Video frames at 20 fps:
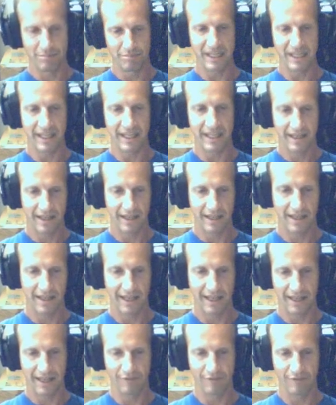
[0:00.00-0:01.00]
big
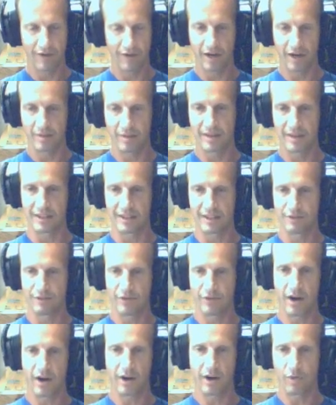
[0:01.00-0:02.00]
environment that's
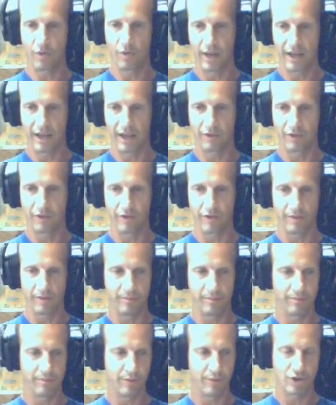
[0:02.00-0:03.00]
far away
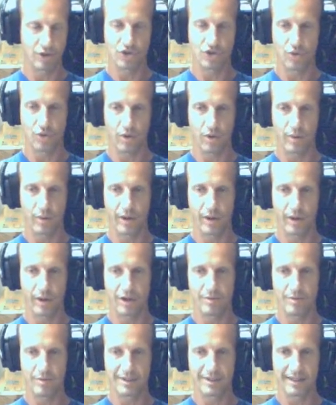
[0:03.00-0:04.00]
from the shore where
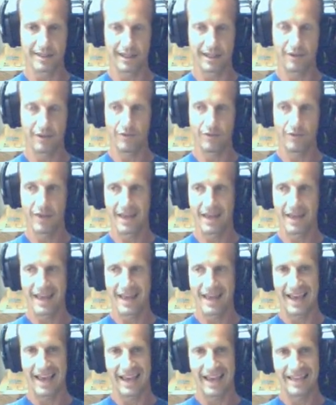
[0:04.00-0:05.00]
humans live,
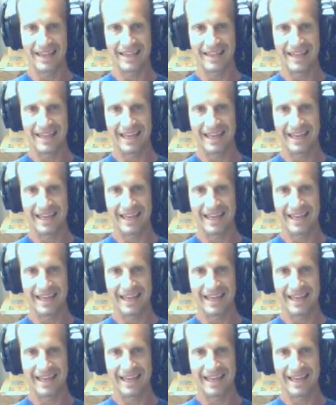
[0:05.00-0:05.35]
and